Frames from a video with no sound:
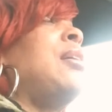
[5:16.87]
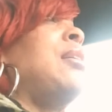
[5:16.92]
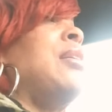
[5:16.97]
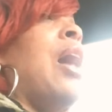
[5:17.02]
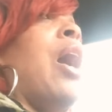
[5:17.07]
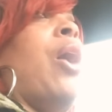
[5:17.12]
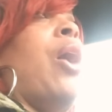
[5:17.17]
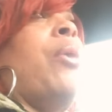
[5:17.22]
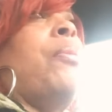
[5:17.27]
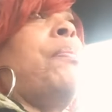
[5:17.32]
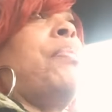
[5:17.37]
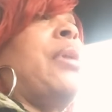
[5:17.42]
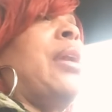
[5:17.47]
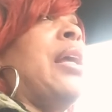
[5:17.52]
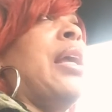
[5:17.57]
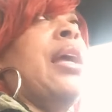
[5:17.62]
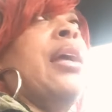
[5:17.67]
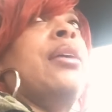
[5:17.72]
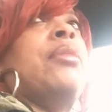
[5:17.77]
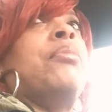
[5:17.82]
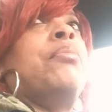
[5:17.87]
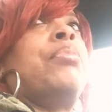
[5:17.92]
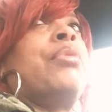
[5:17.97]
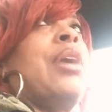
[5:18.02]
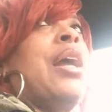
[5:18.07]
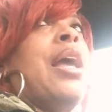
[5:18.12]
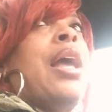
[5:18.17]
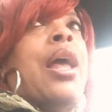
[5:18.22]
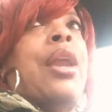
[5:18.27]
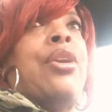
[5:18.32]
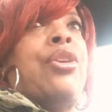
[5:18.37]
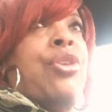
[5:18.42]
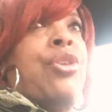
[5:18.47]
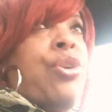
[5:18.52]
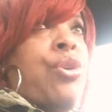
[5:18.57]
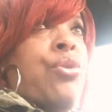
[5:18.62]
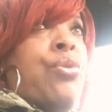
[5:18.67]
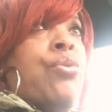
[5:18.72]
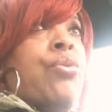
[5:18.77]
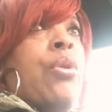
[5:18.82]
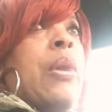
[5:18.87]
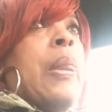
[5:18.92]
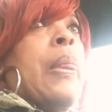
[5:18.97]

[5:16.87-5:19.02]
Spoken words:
Y'all playing brand new.